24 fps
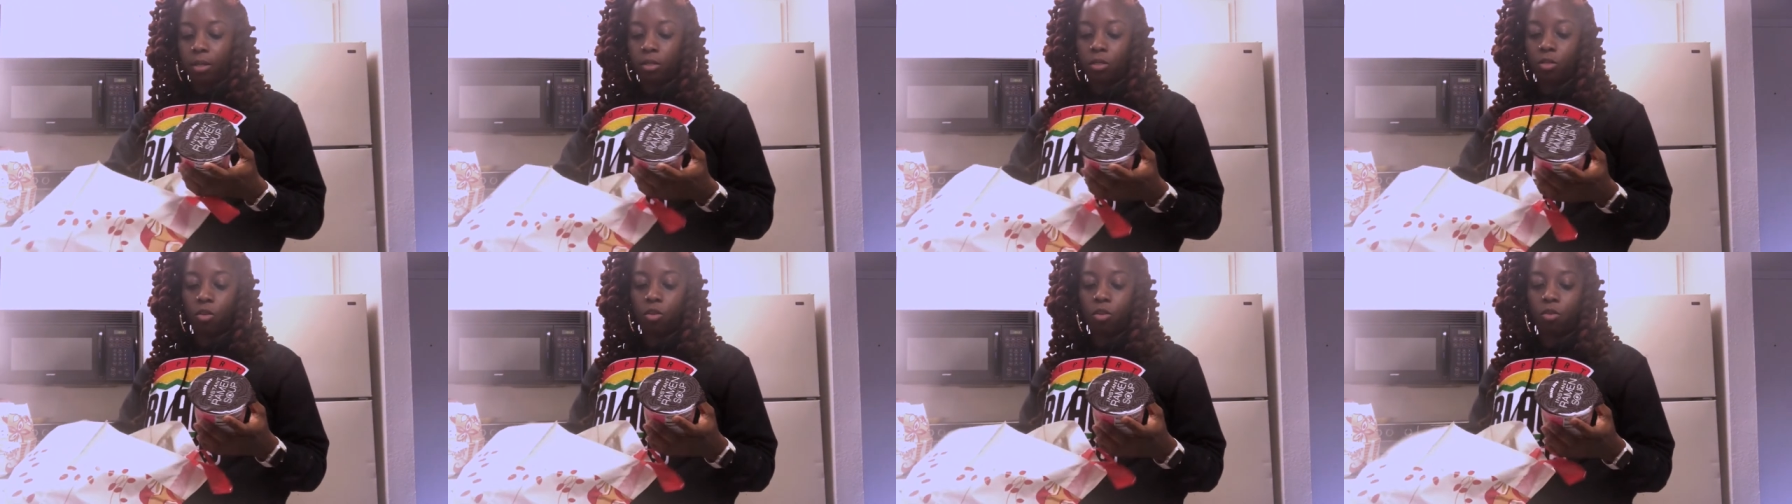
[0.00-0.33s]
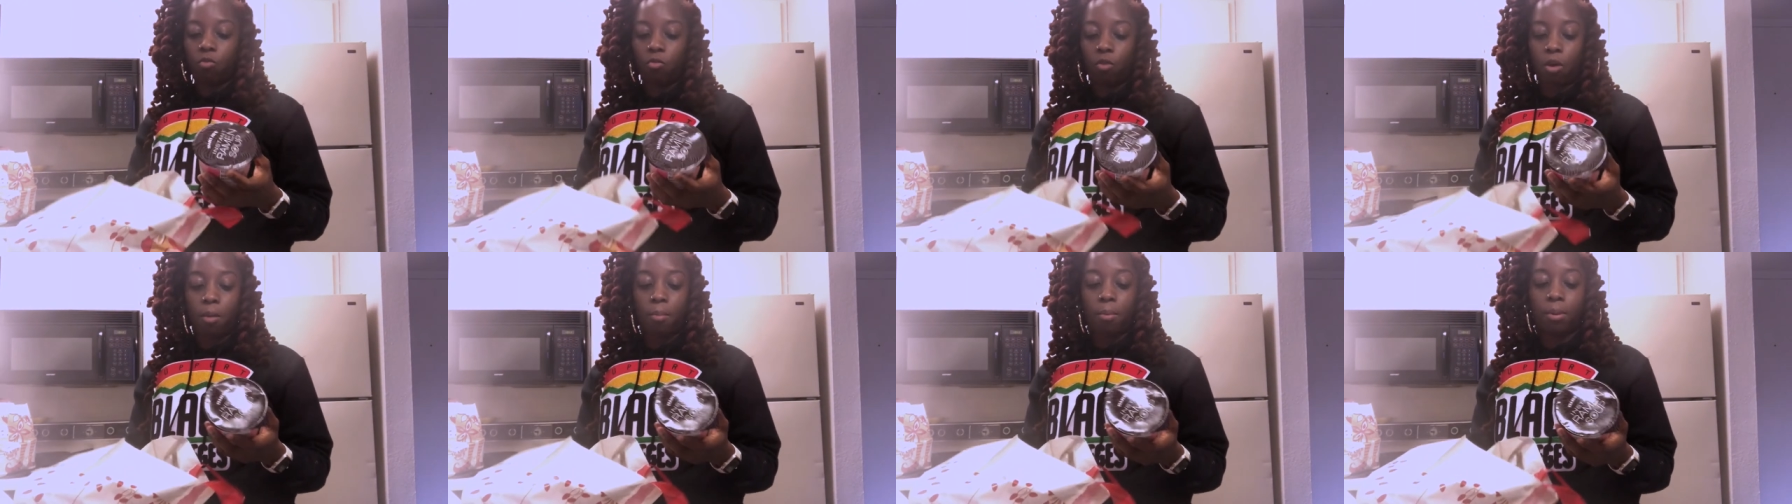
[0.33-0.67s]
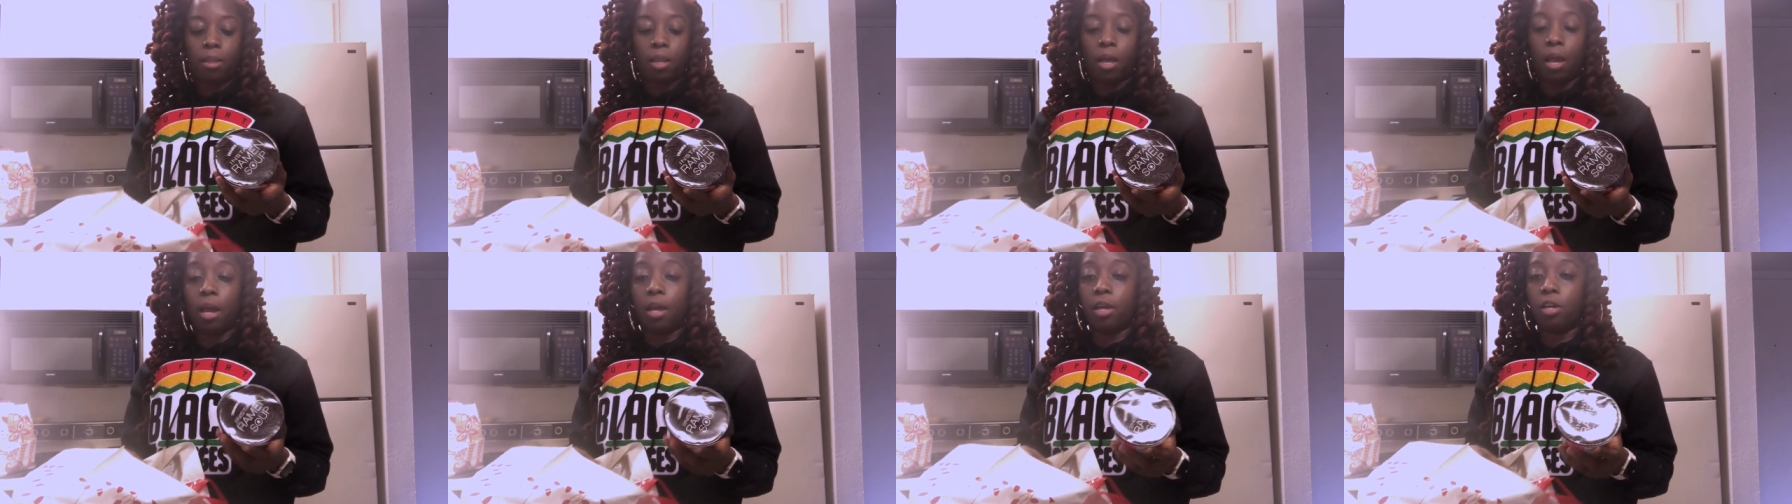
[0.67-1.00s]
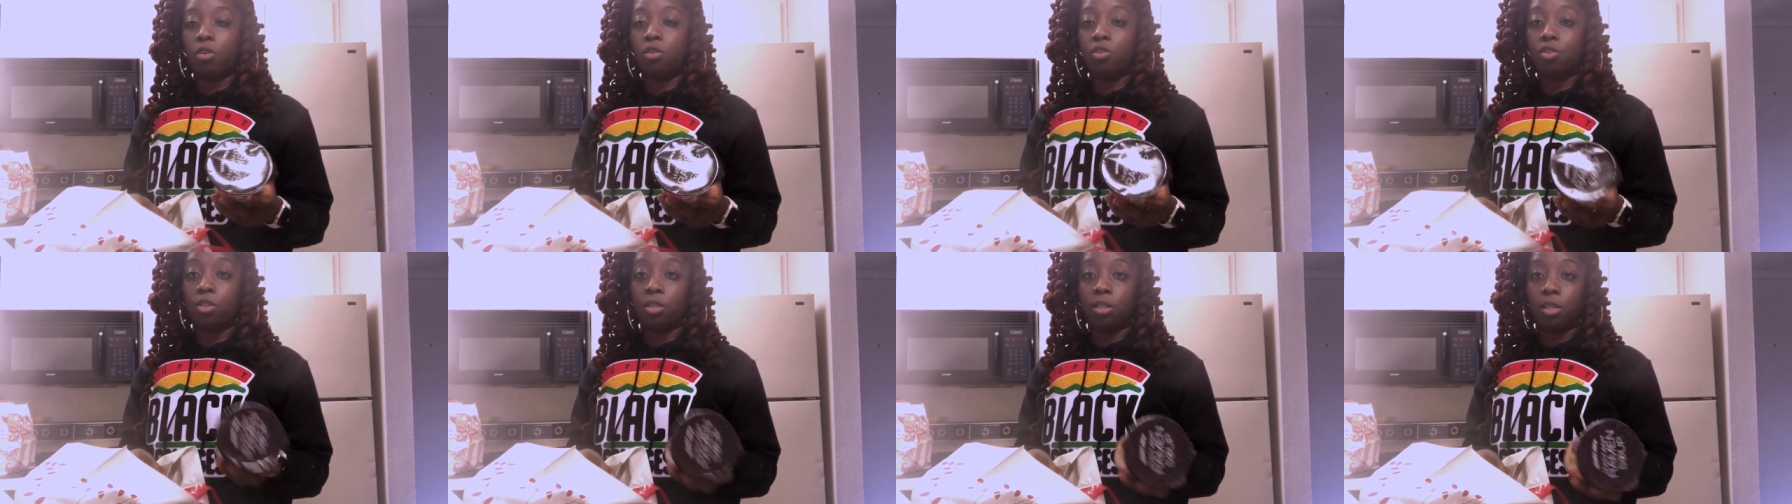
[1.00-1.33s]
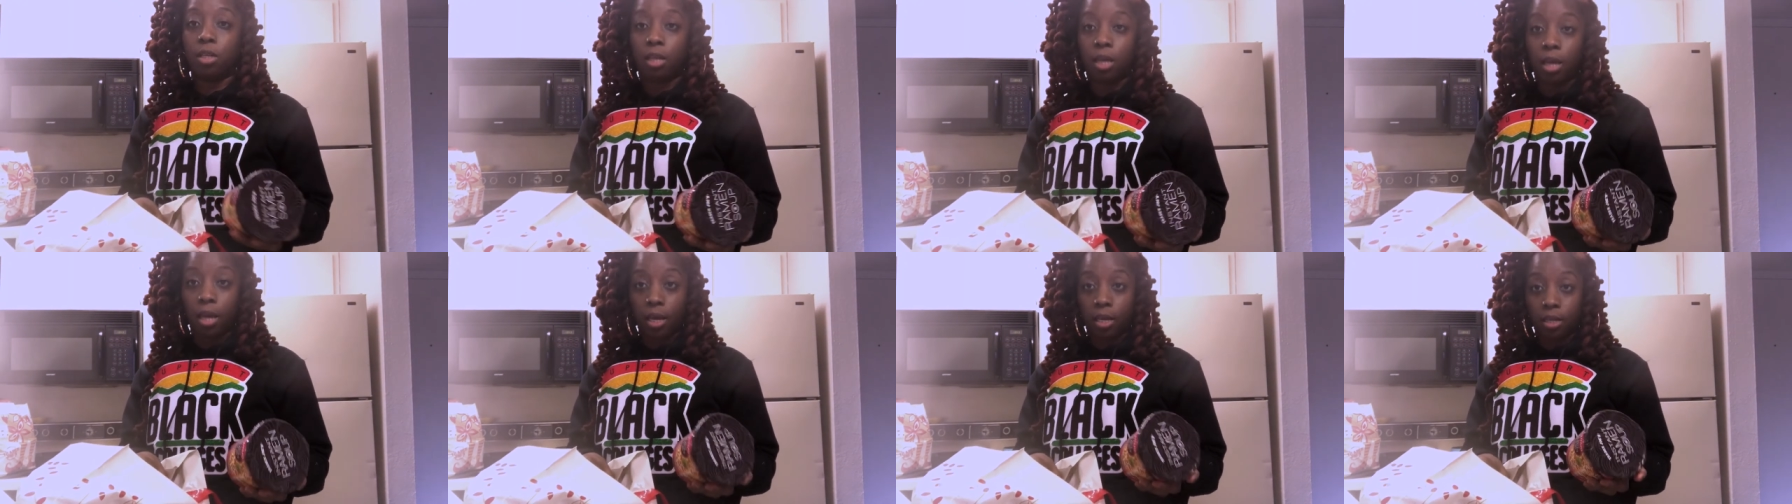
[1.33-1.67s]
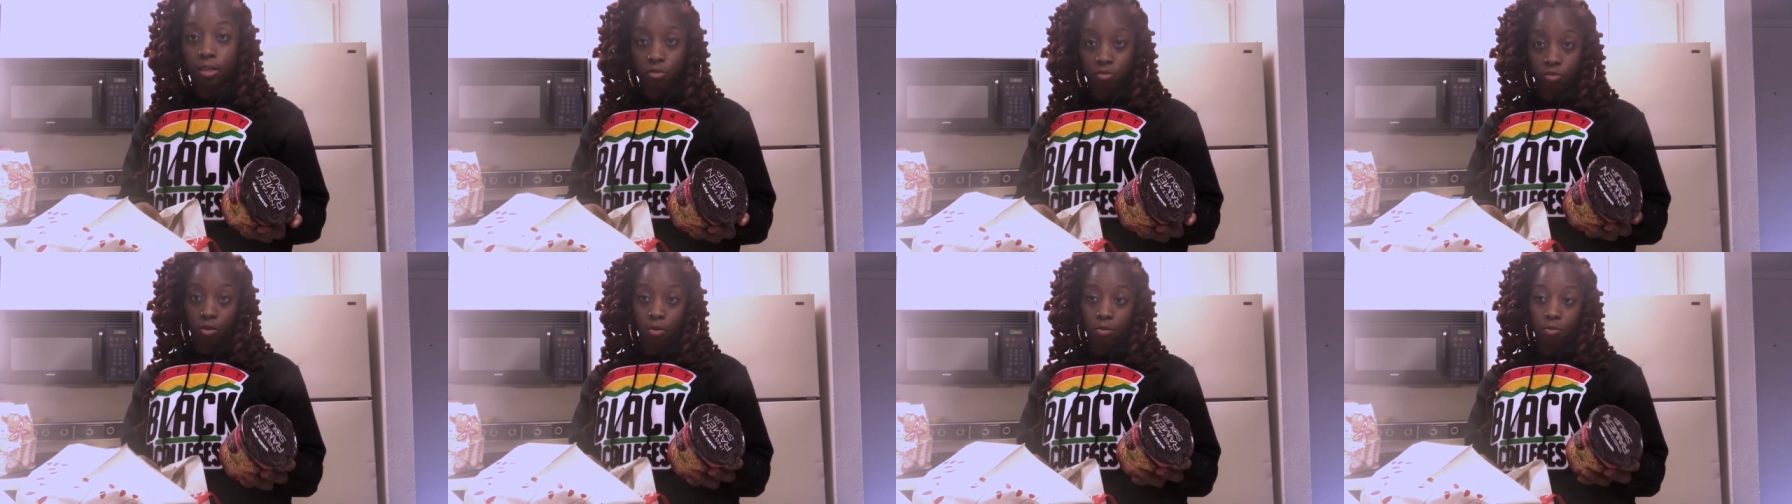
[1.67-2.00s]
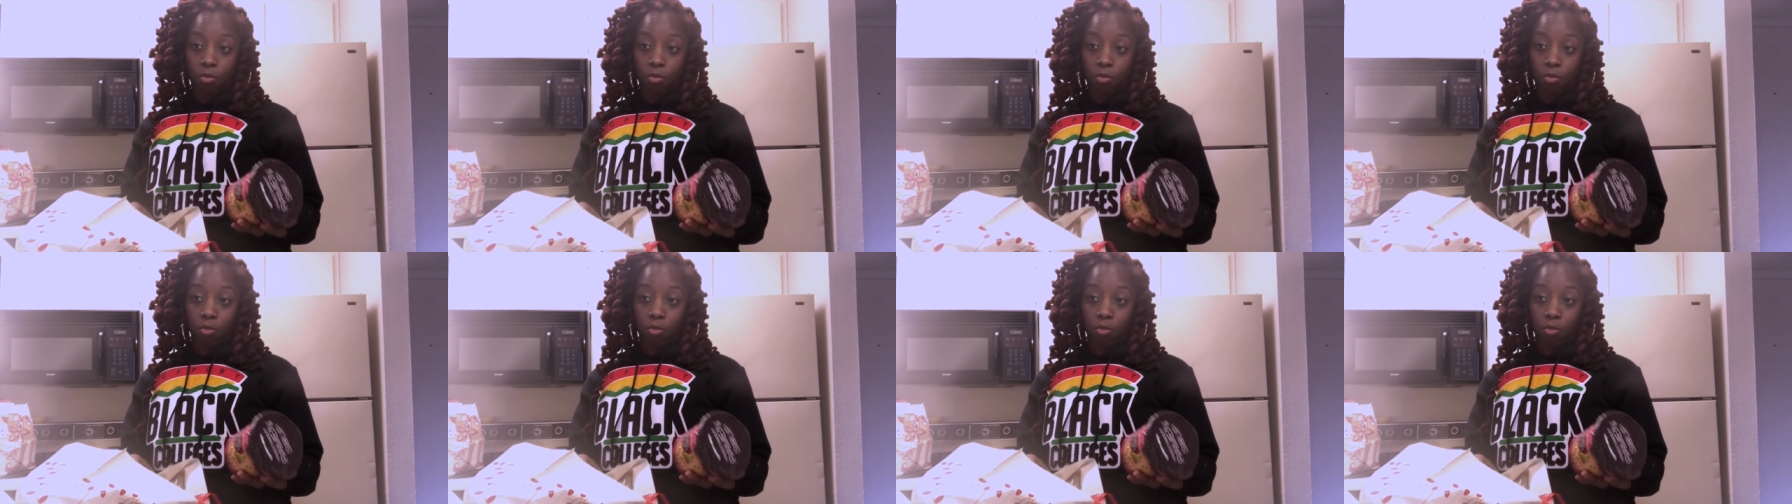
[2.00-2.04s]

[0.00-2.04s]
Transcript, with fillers: So the ramen that I usually get is from